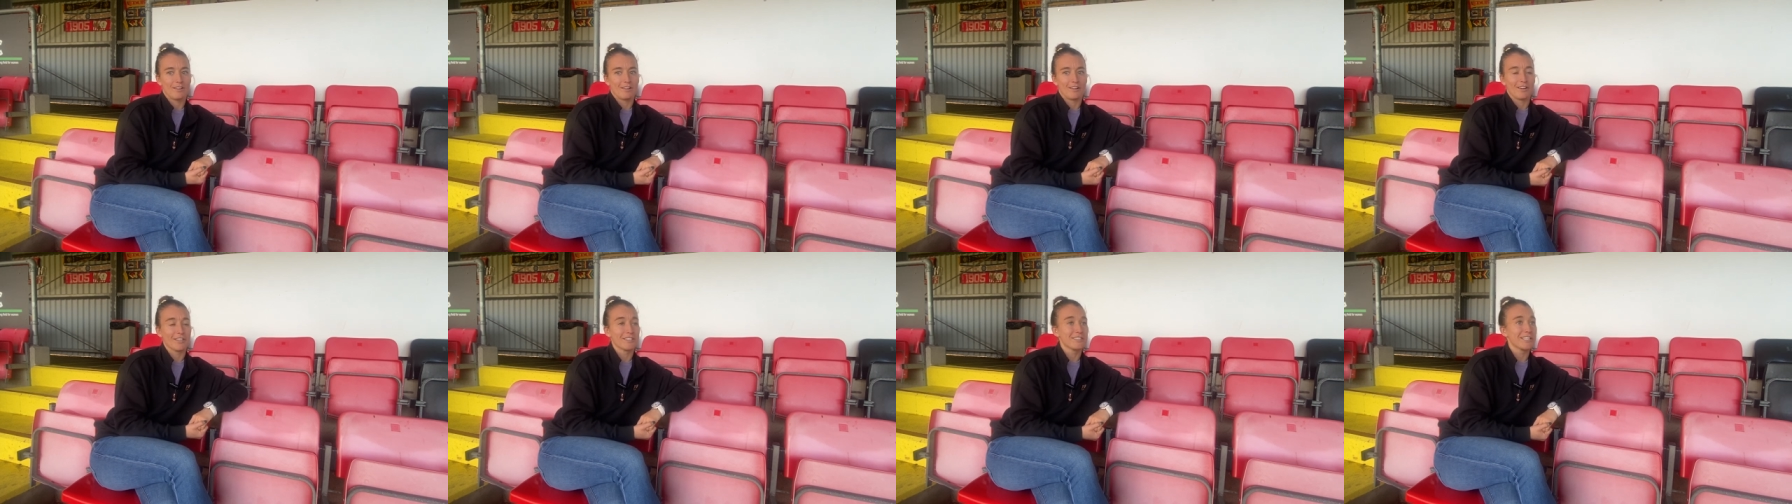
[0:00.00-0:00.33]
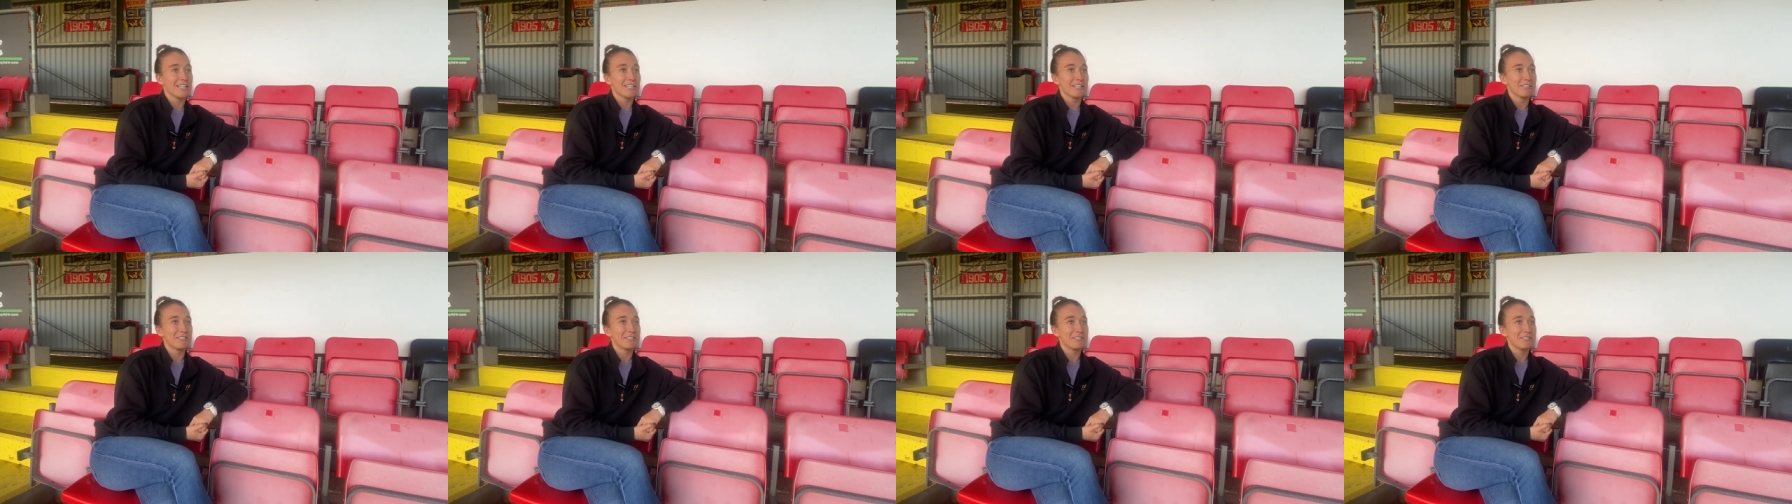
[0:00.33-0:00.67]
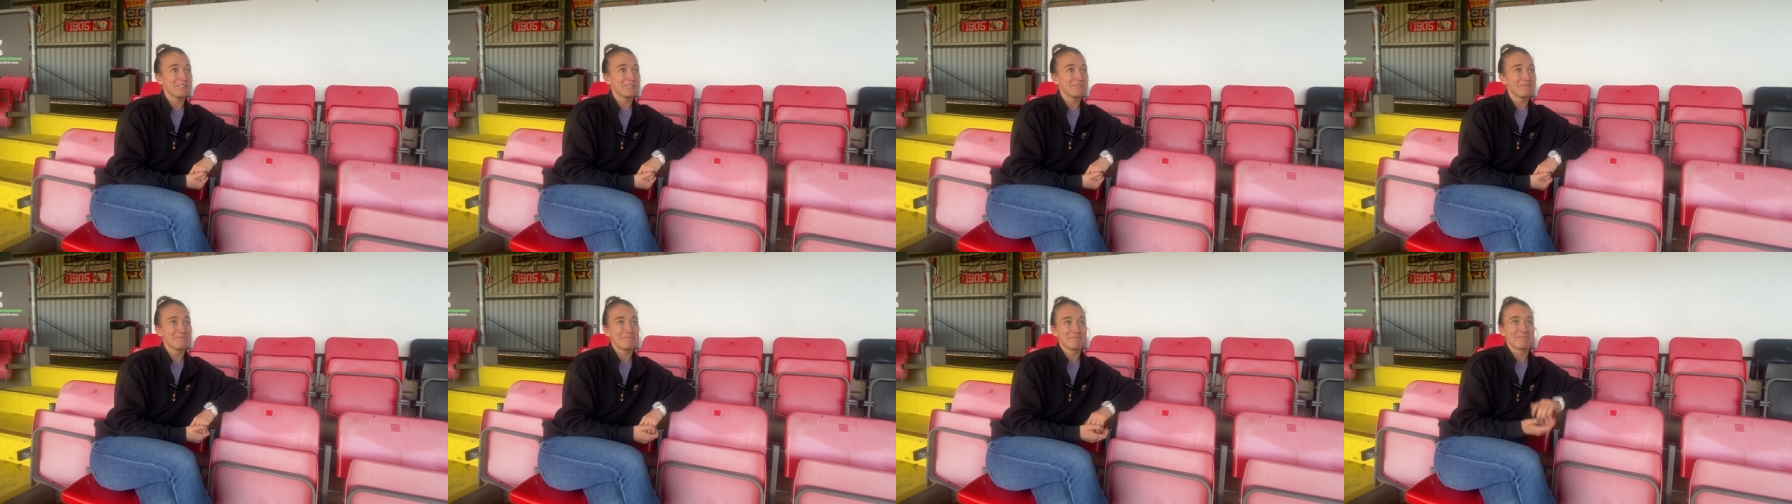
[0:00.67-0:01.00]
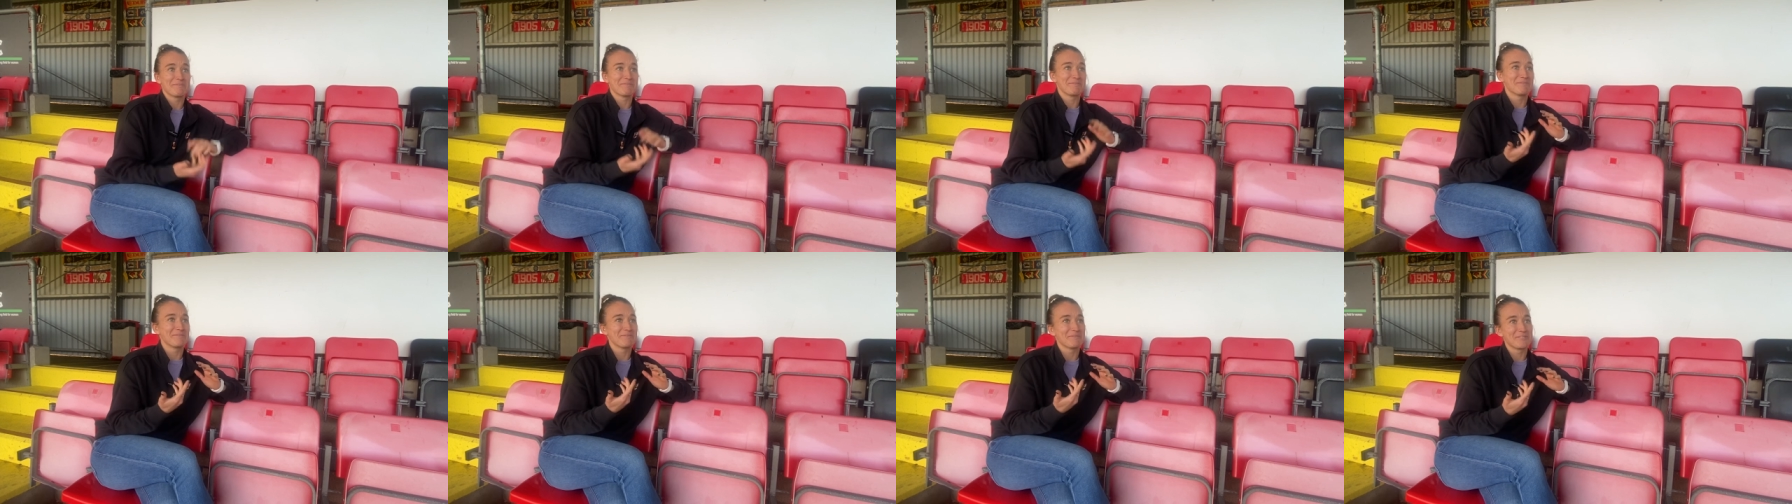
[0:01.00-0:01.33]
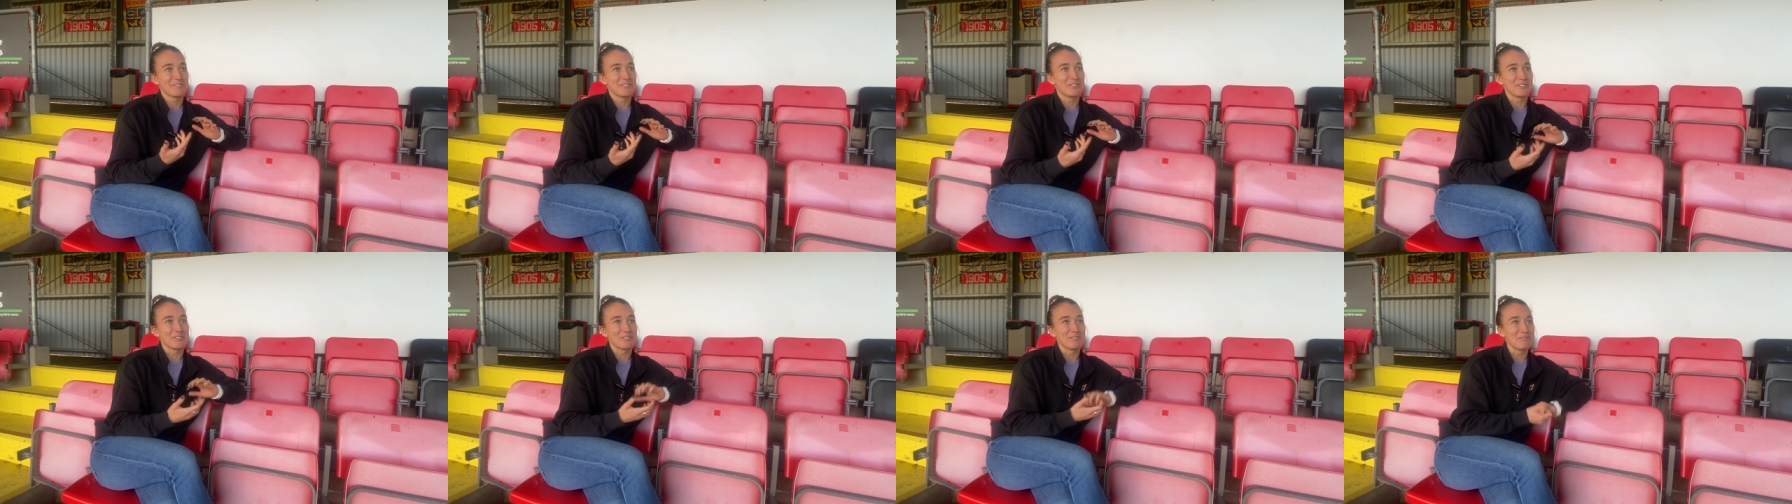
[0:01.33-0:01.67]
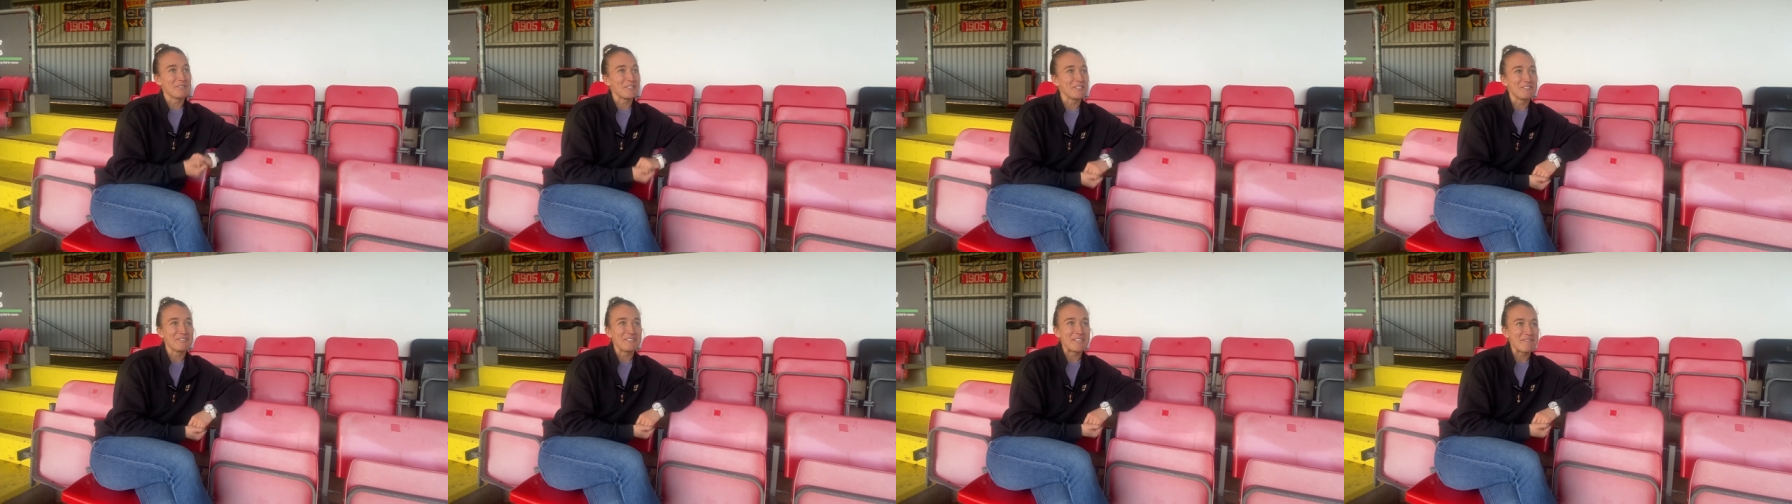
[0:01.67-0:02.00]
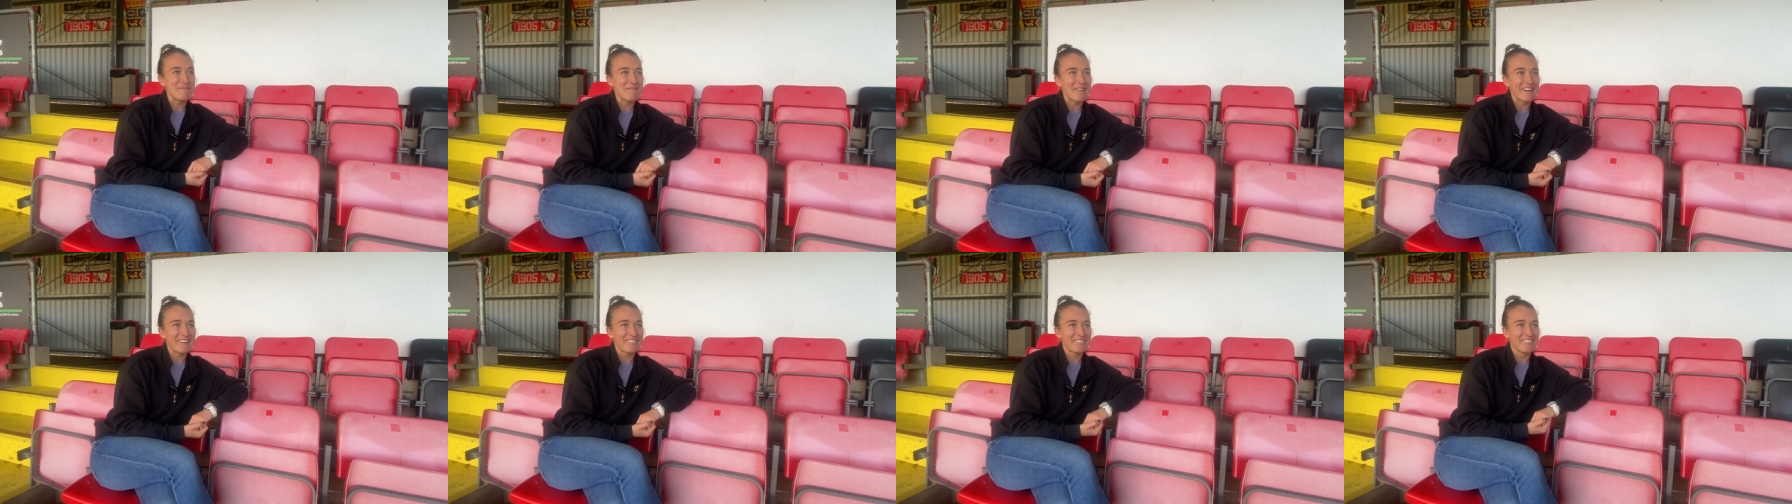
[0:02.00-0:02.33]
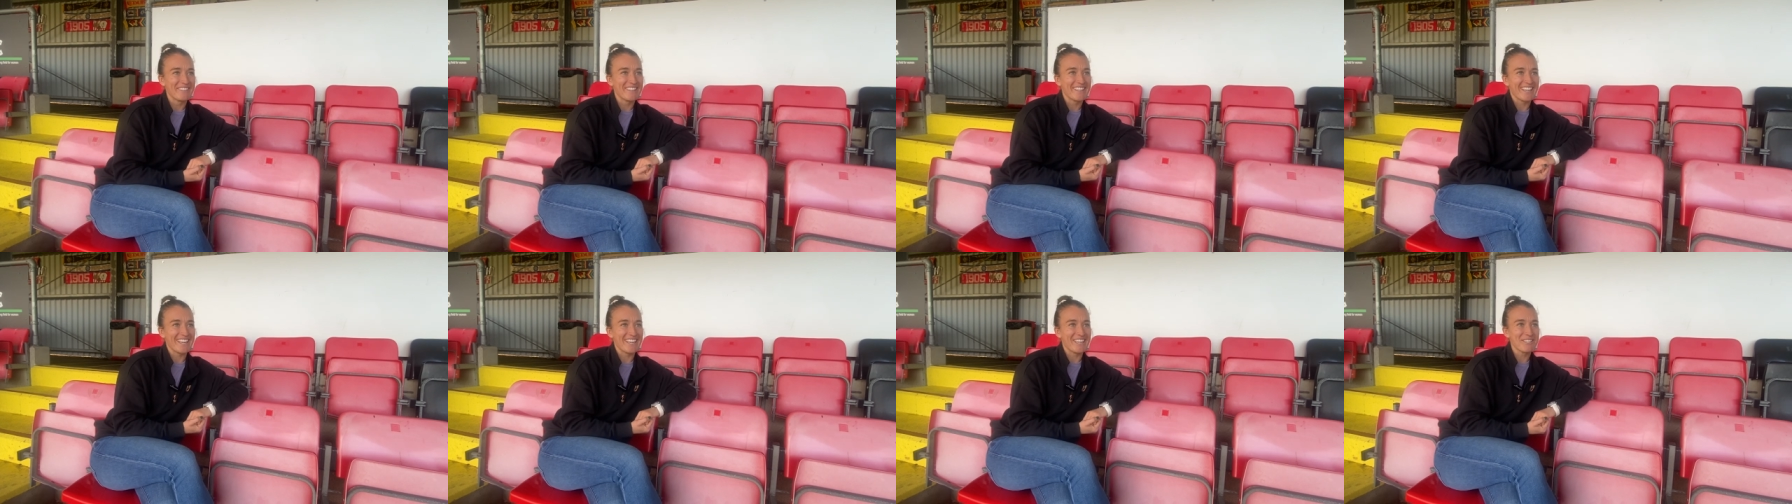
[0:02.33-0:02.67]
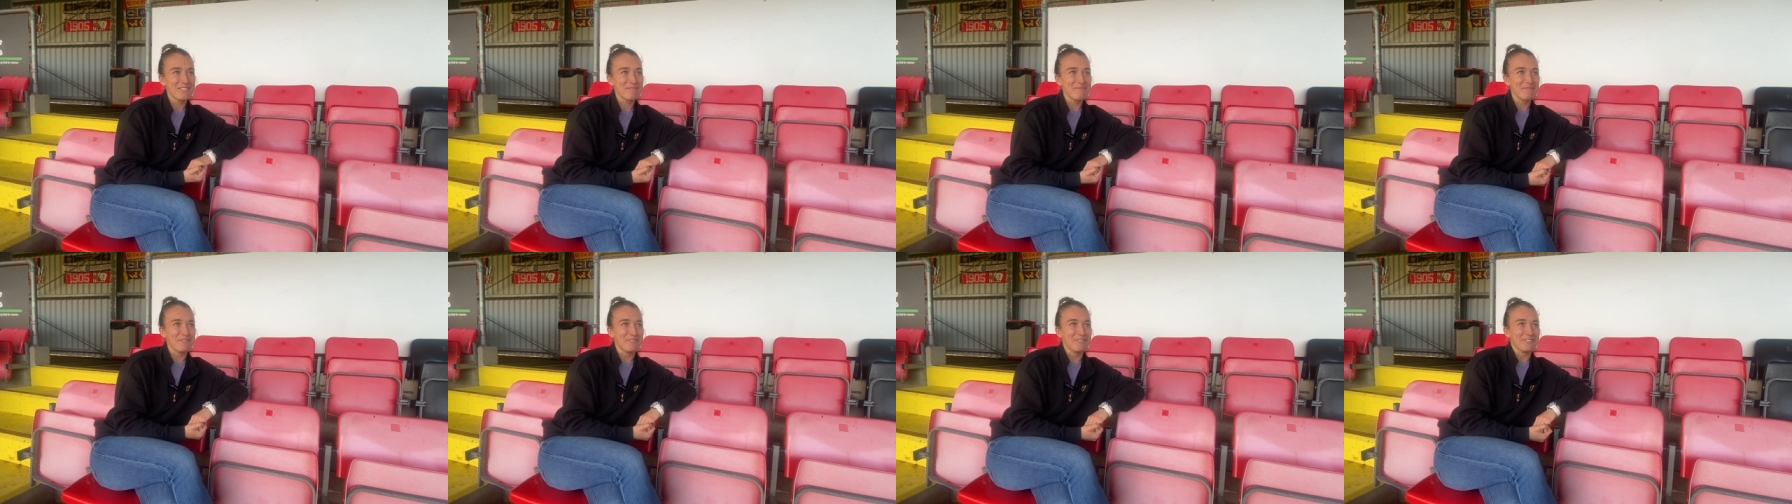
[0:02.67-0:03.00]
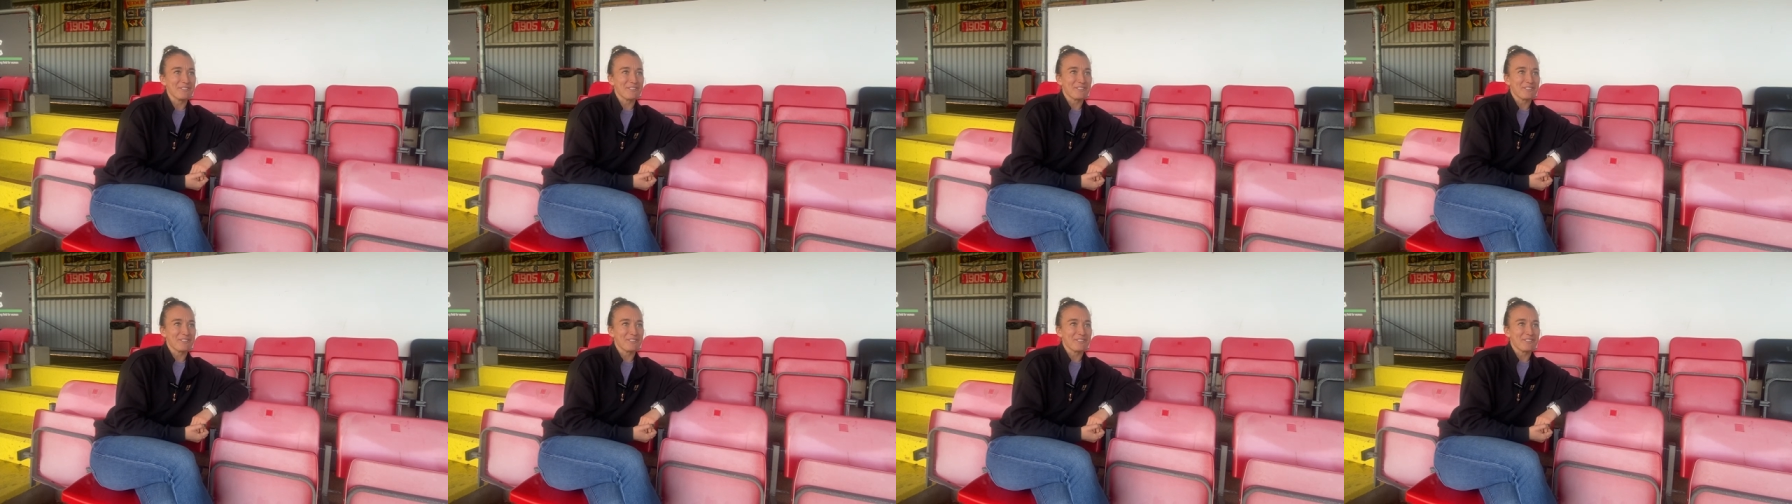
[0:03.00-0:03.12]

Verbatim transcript: I say good got some good feedback from the girls before